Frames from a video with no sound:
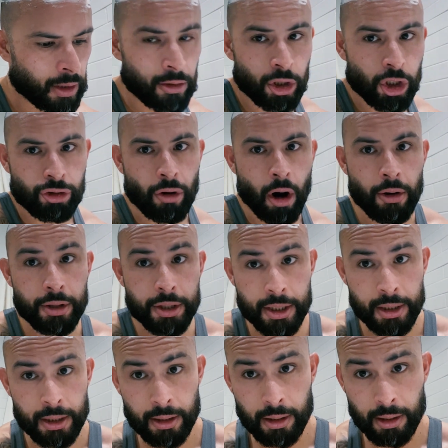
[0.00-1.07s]

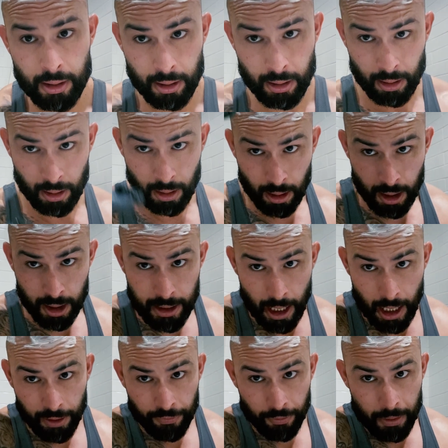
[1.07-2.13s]
strokes,
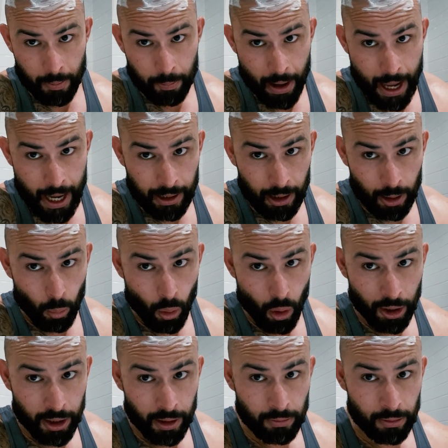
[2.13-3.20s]
starting from the back and
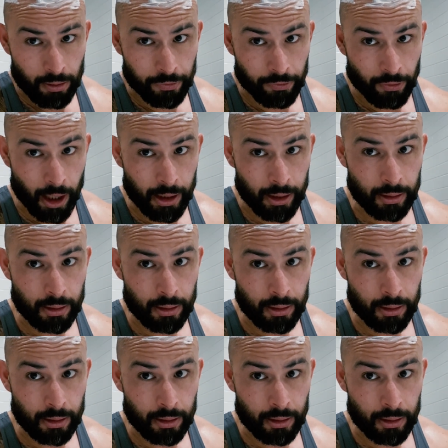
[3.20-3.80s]
working to the front.